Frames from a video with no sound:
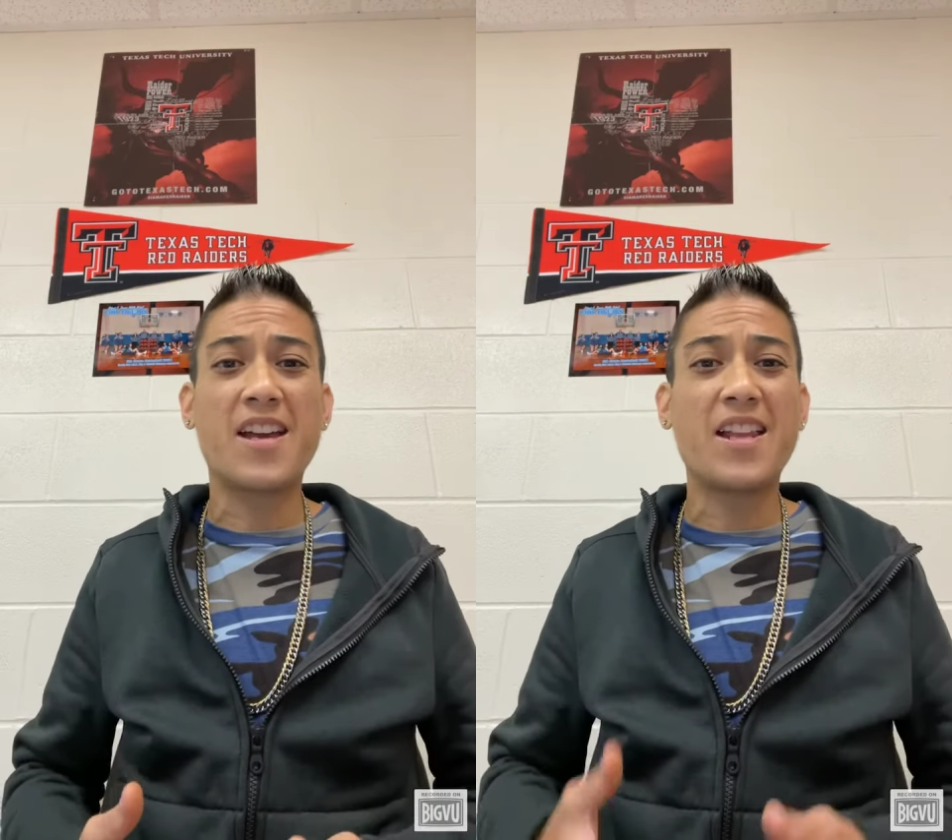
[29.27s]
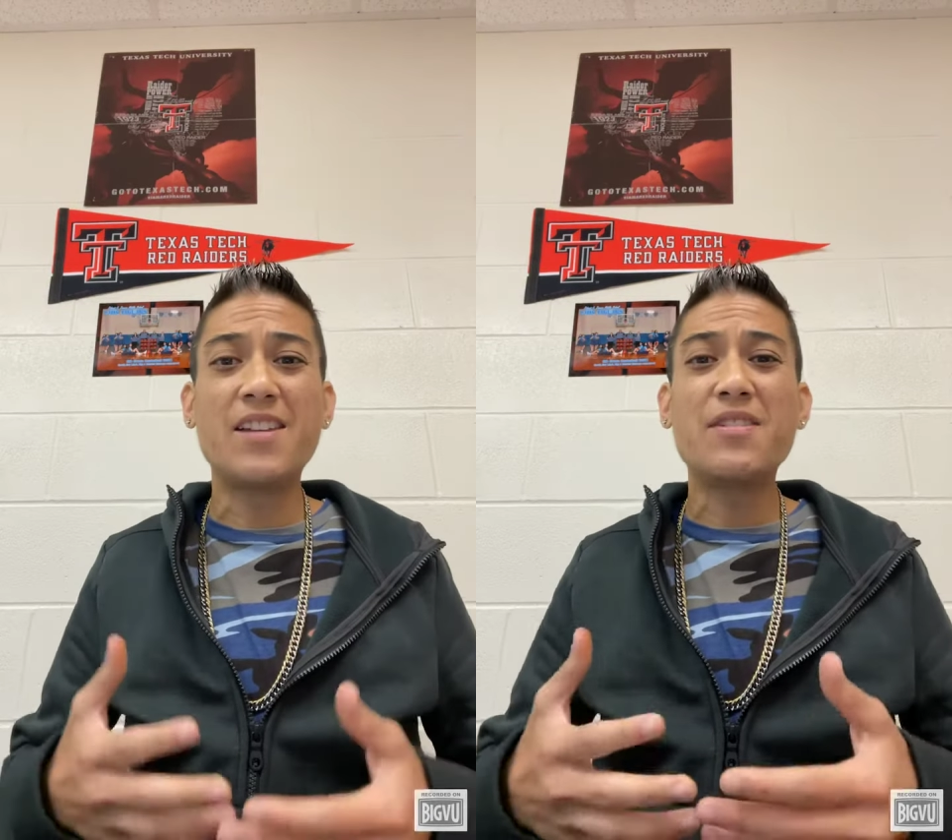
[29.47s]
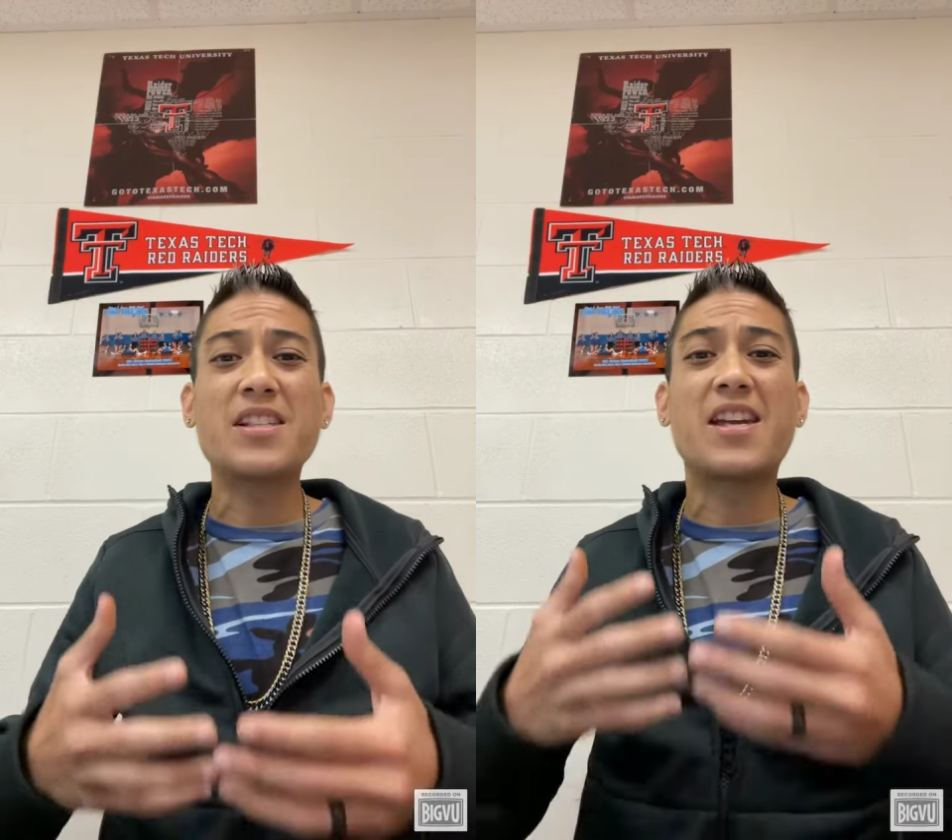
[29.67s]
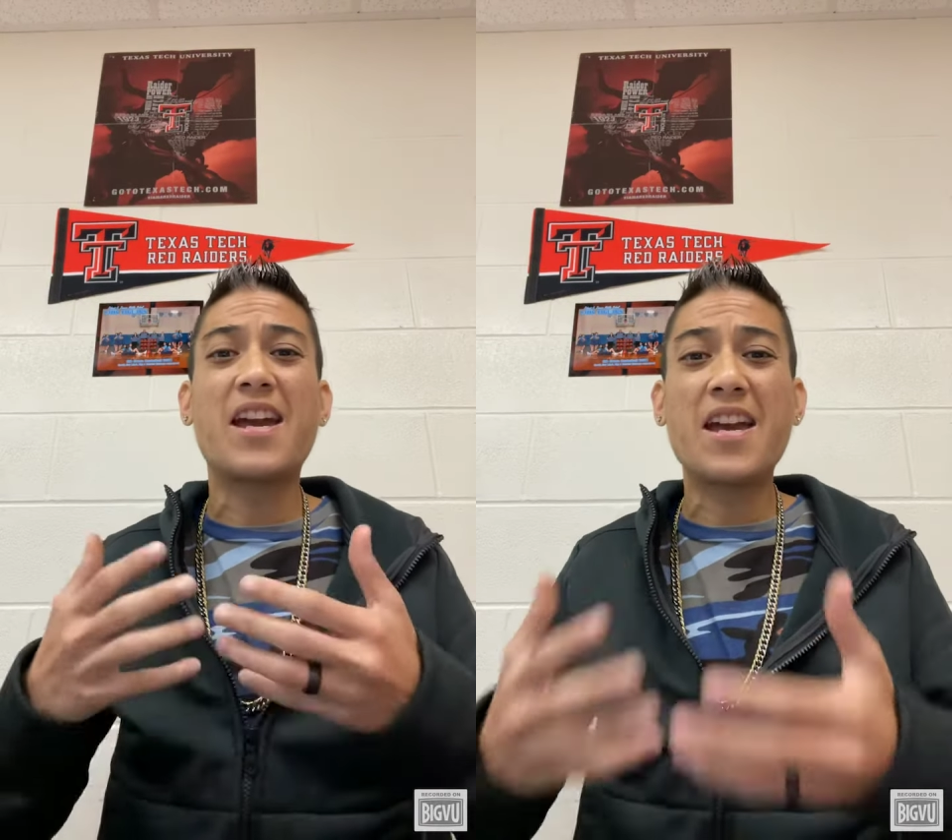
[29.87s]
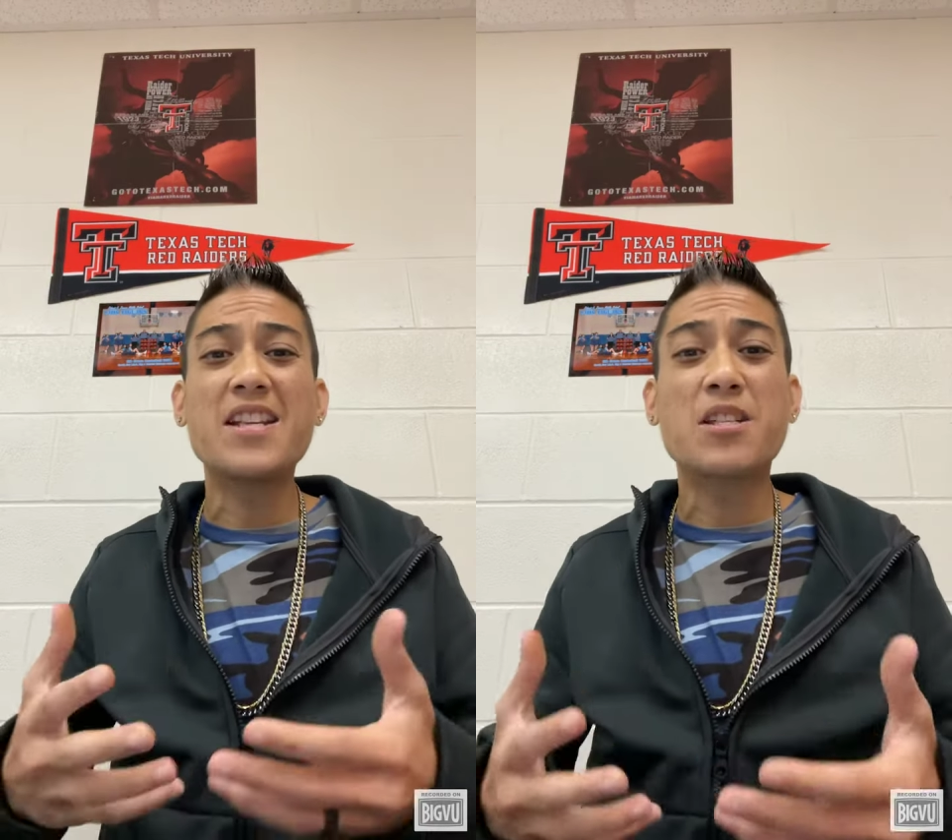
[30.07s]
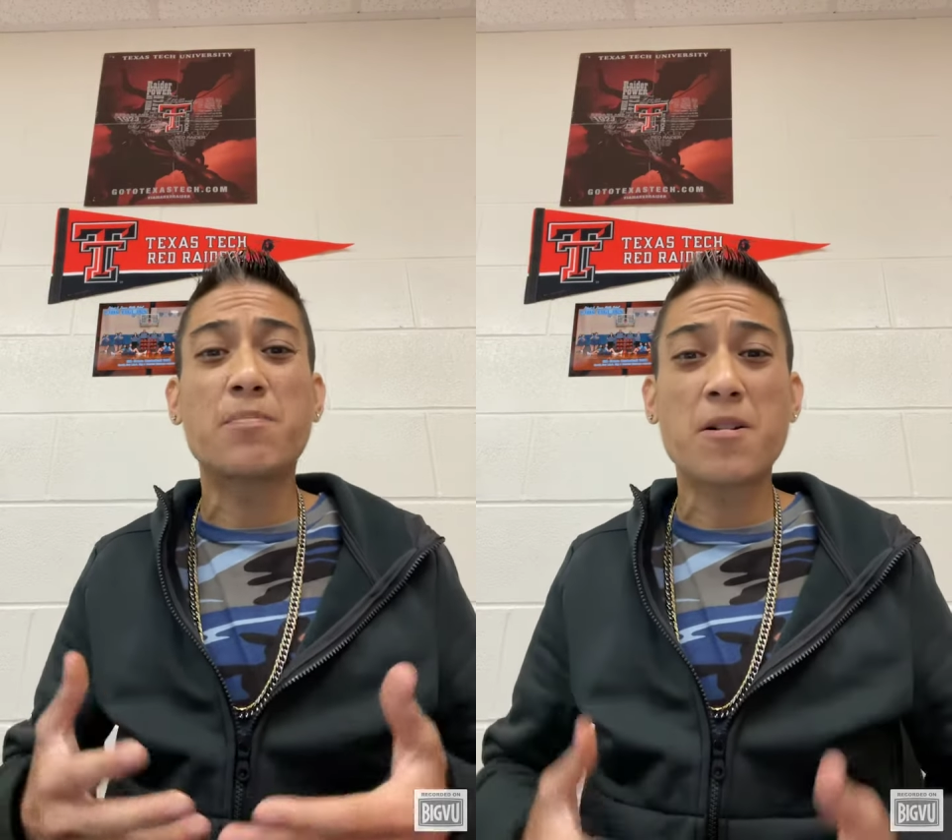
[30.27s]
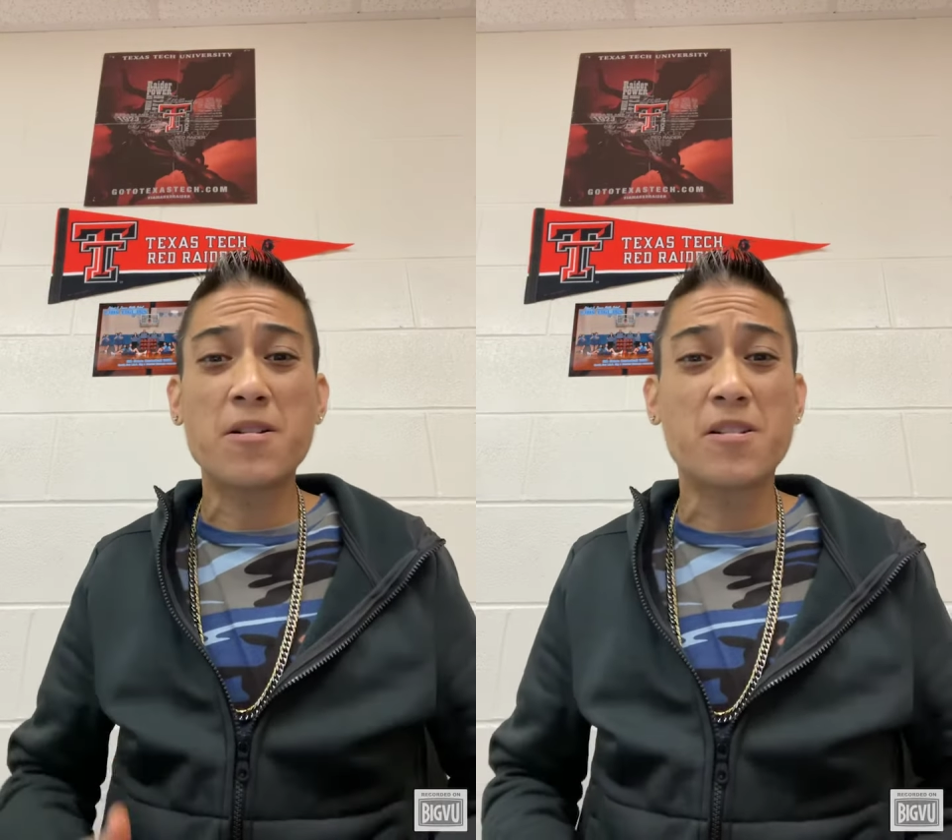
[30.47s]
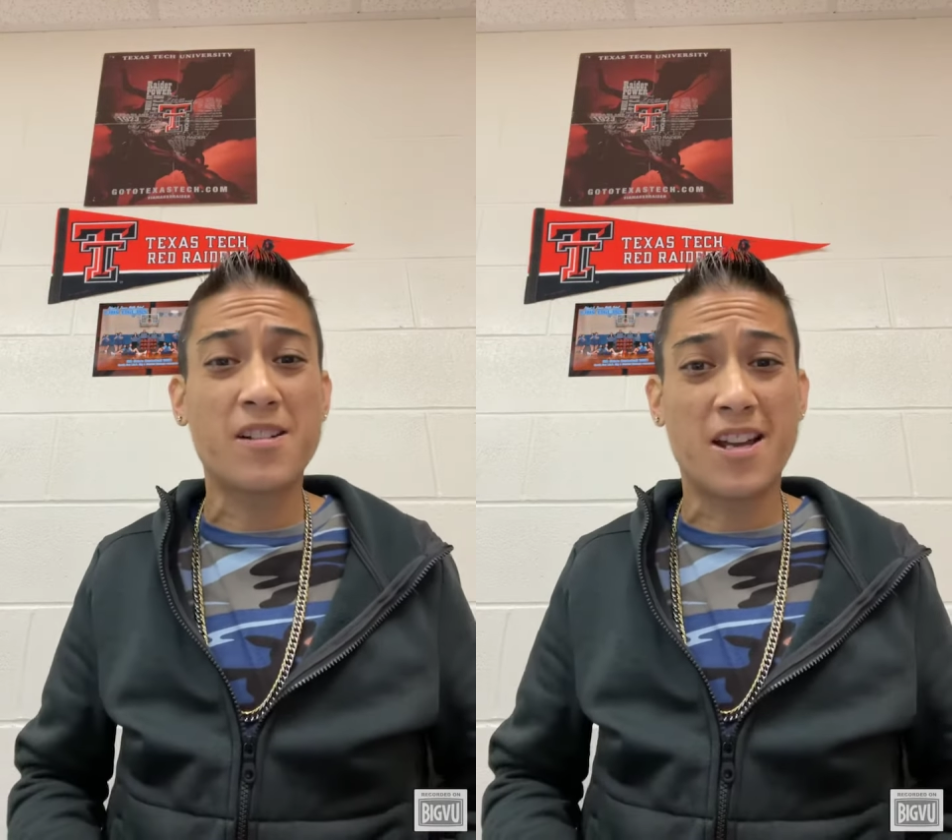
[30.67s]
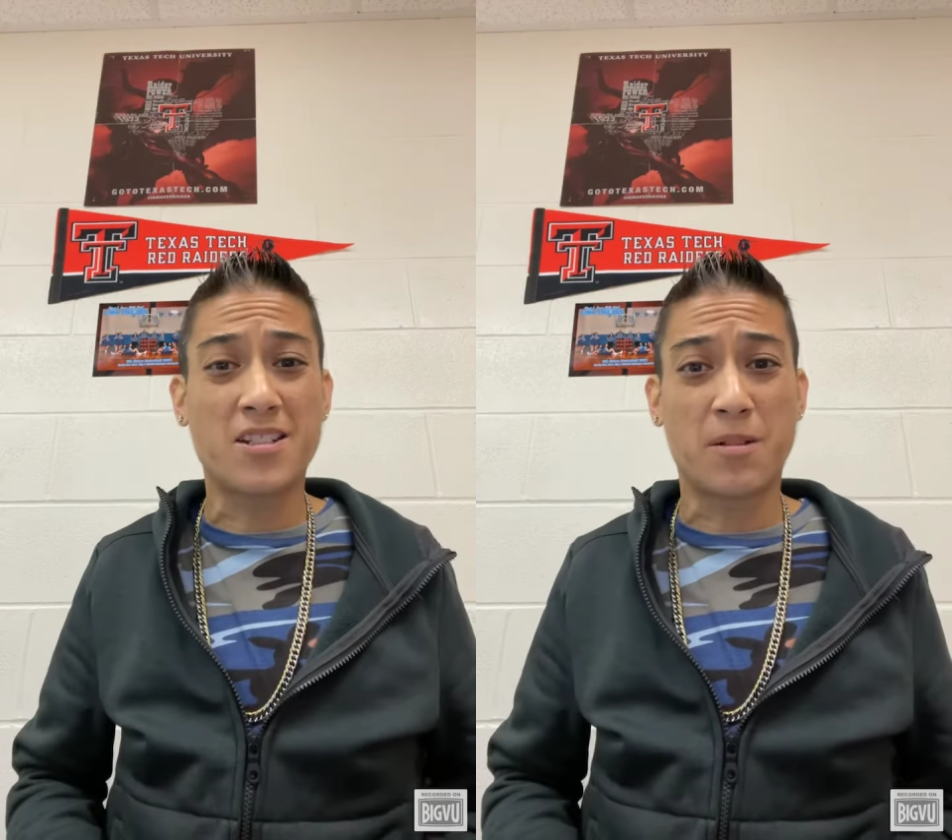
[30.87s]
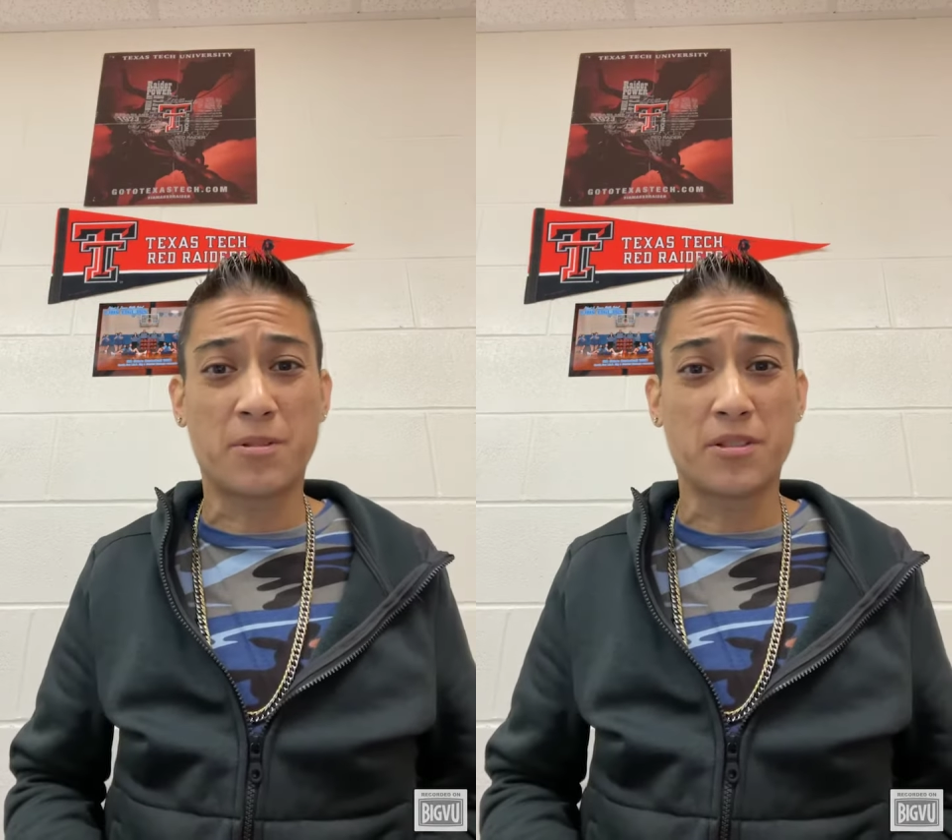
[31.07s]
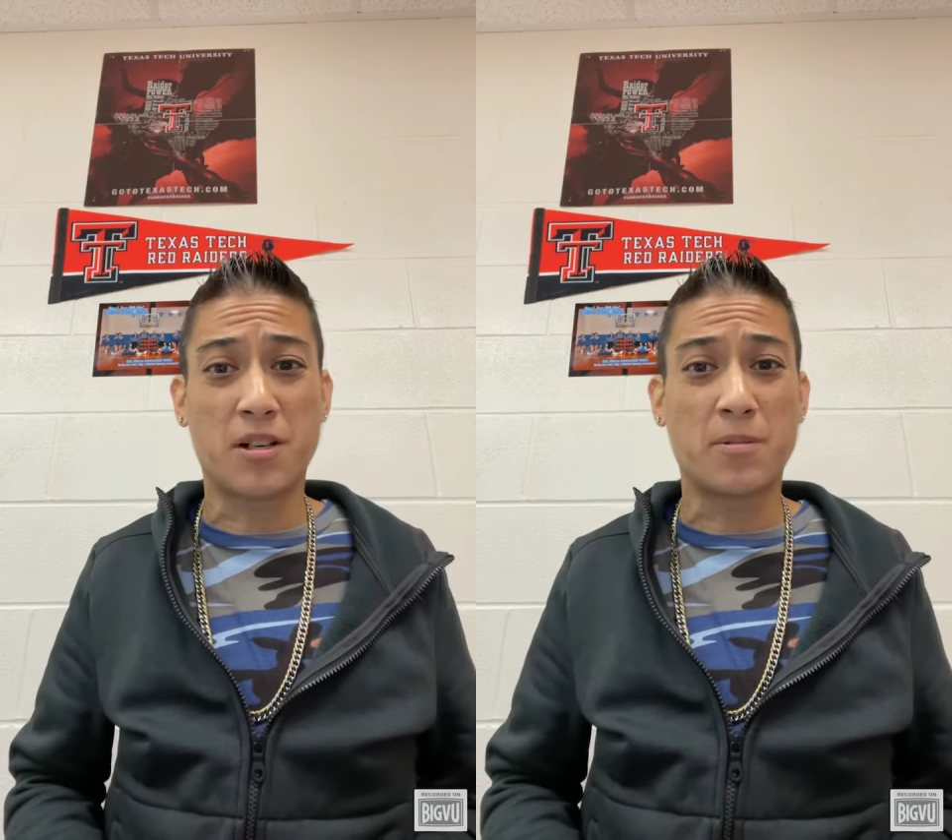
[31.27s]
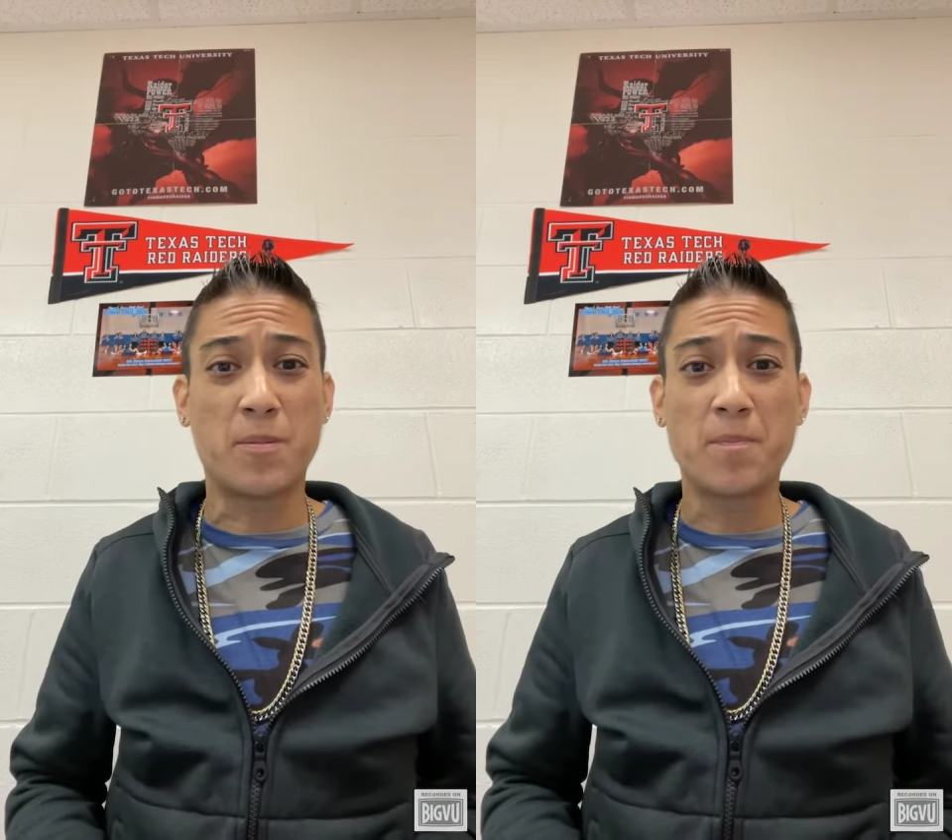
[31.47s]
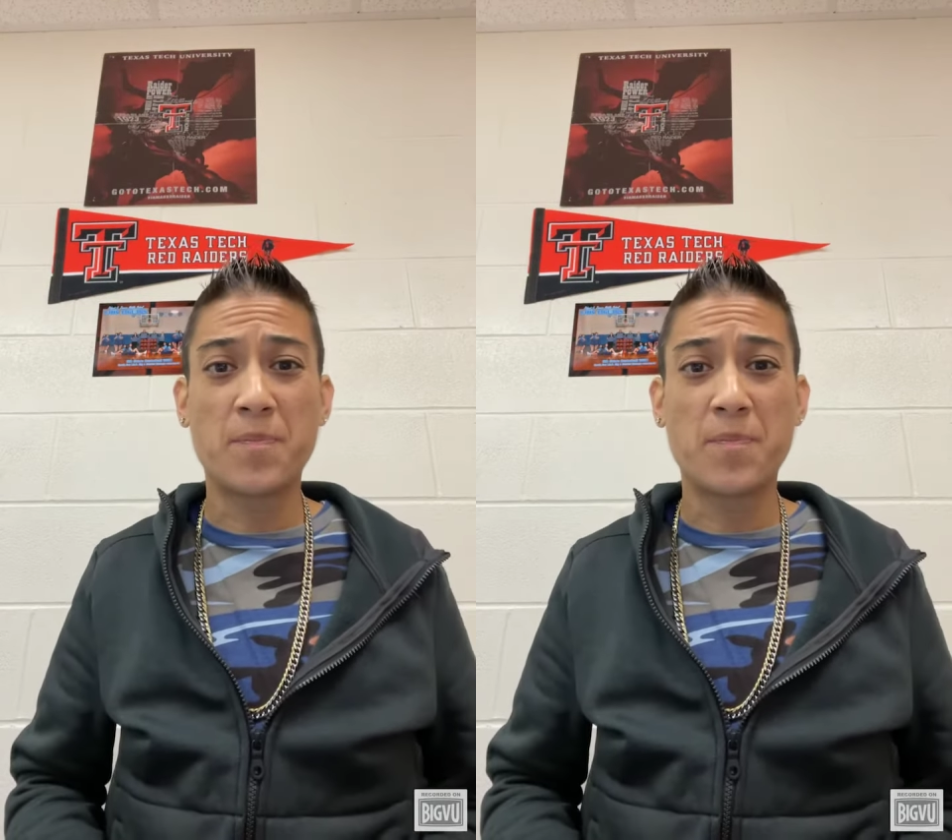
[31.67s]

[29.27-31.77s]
and even Candace Parker had double double.